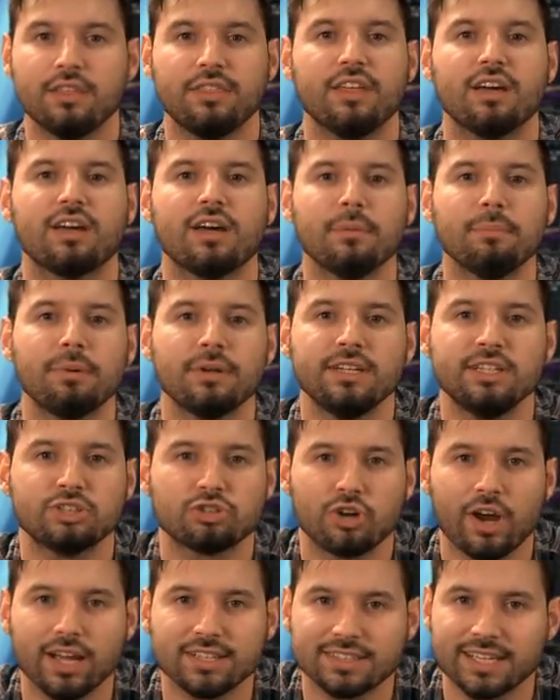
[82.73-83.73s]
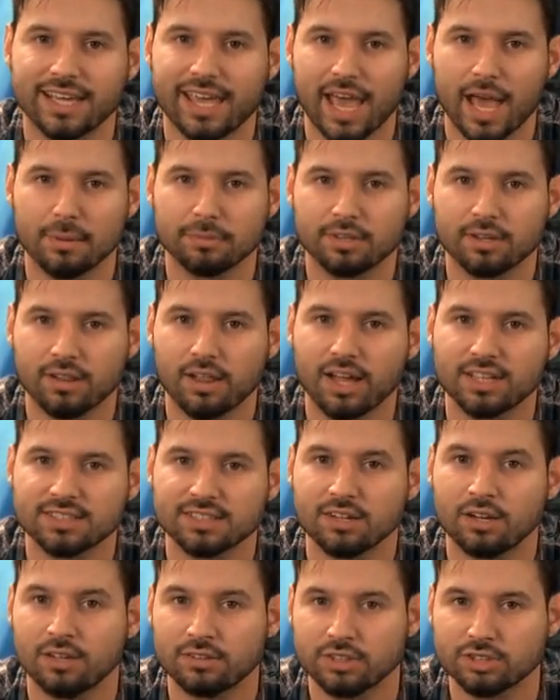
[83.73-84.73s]
The company tried to
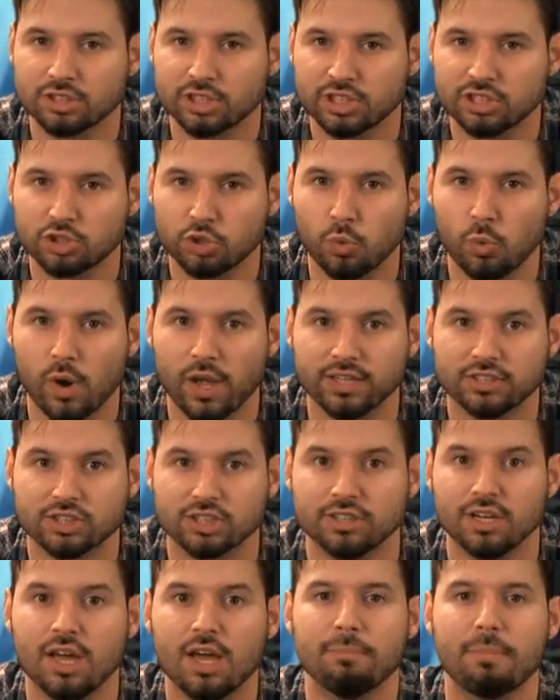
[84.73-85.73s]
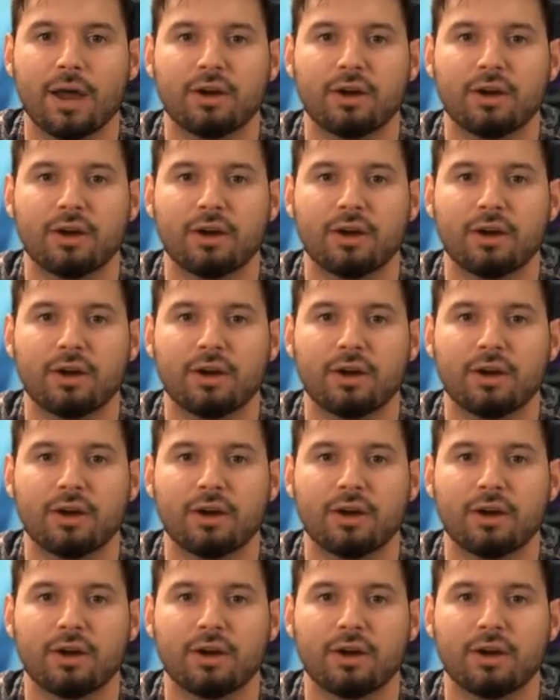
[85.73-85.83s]
capitalize on the situation